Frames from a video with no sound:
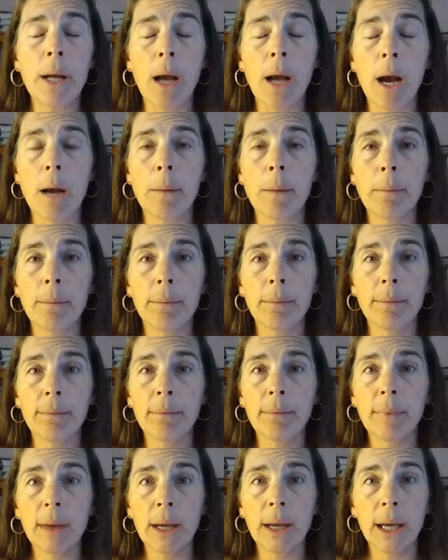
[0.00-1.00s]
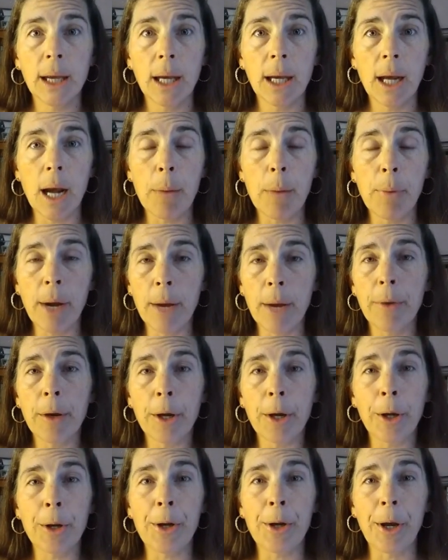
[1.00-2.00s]
it up. I pray for
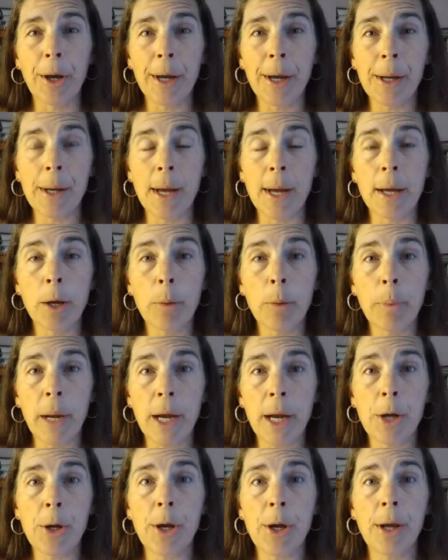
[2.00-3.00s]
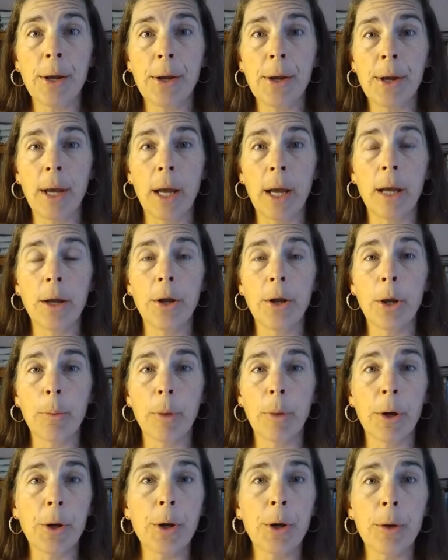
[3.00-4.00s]
your endurance and your patience and your
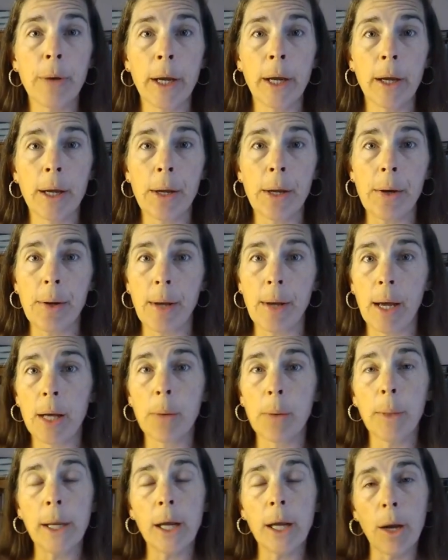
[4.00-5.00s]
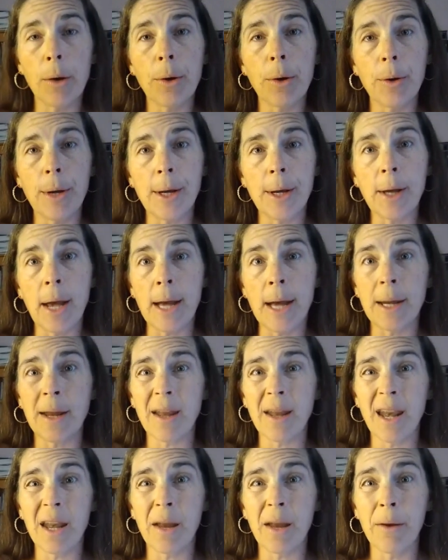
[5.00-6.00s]
perseverance as we go through these
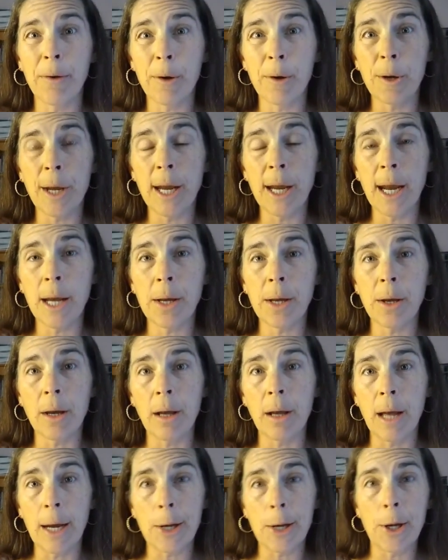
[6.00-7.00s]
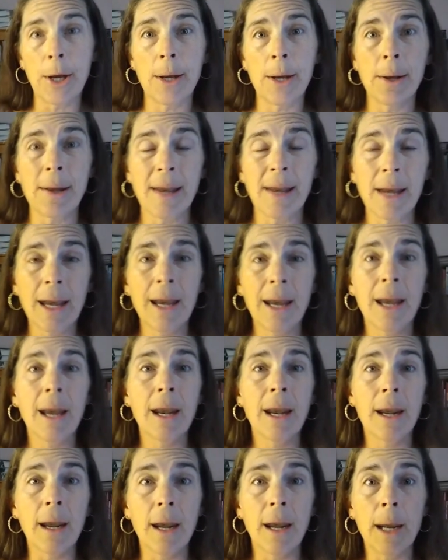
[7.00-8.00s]
it's less than 40 days till elections.
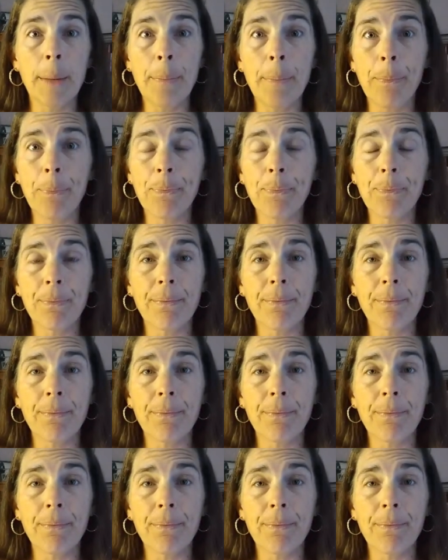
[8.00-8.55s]
I